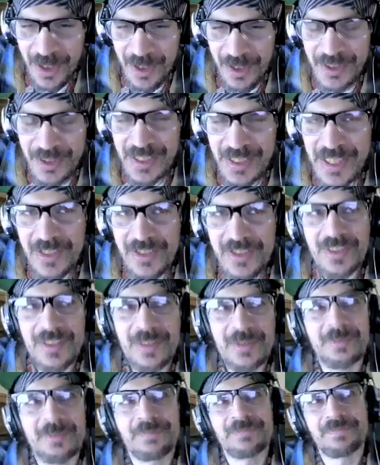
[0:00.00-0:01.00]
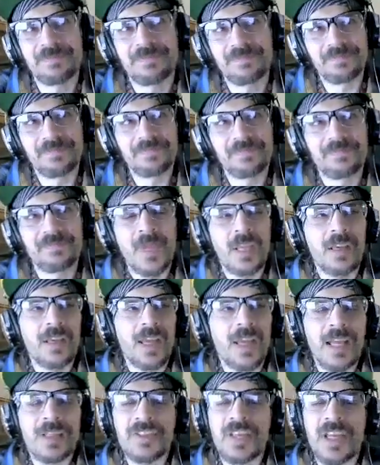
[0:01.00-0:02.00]
or at least
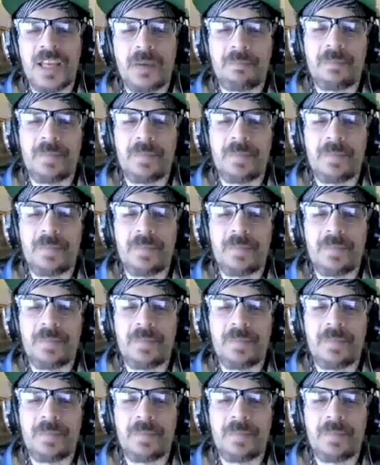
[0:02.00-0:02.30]
it's like